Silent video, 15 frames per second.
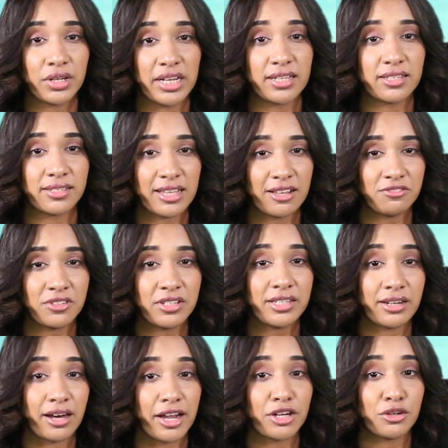eat 7,
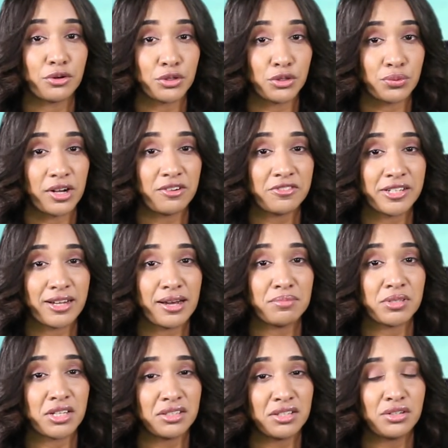9, or 12
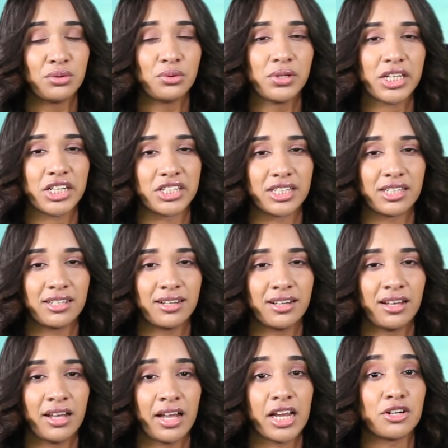times in the new year.
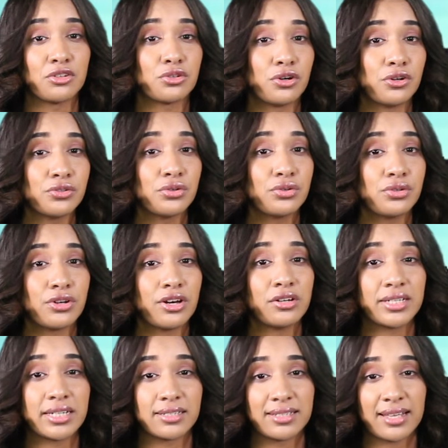It is also
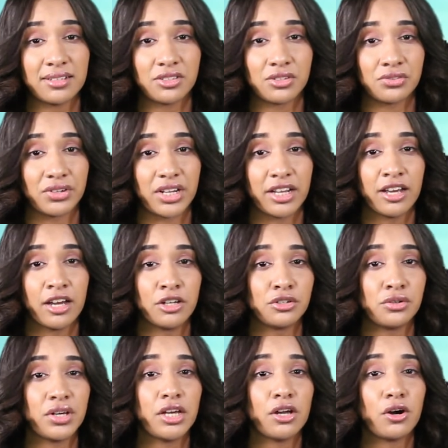not necessary
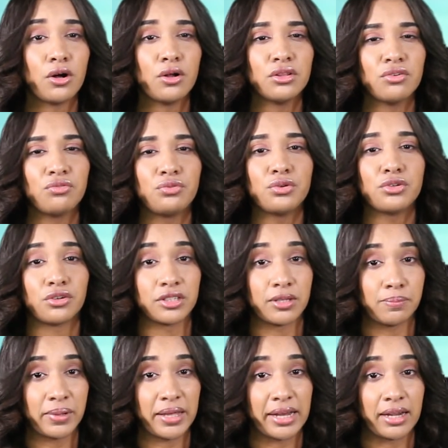to eat all the food on the
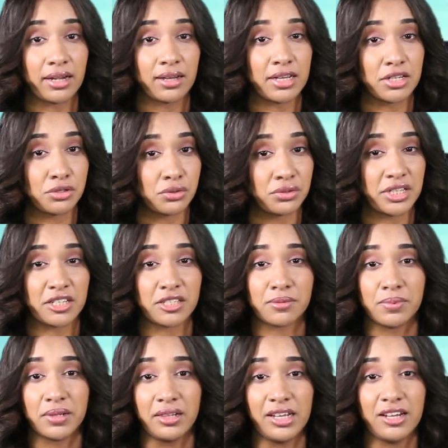plate. Estonians
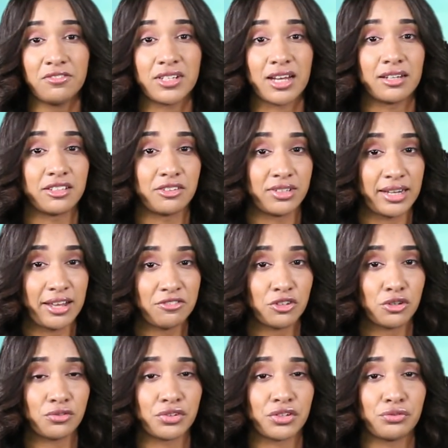believe that the
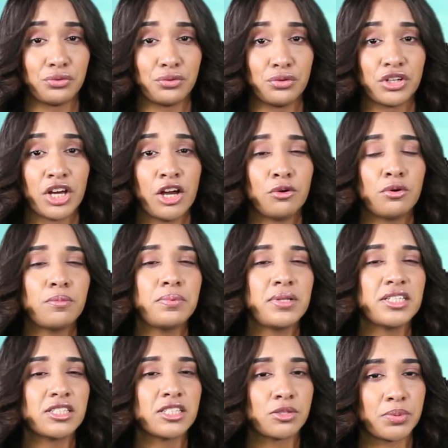leftover food will
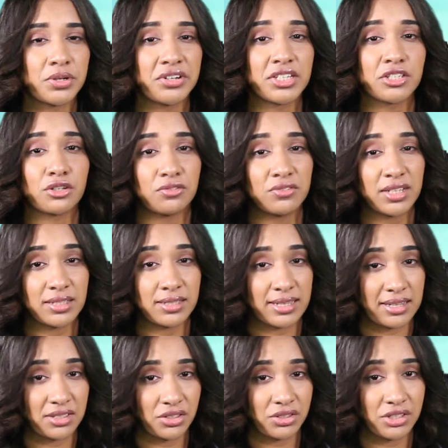please the spirits of the
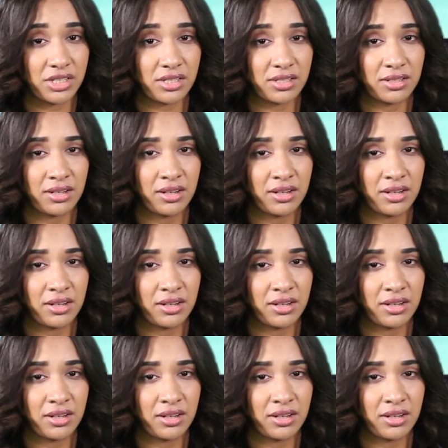ancestors.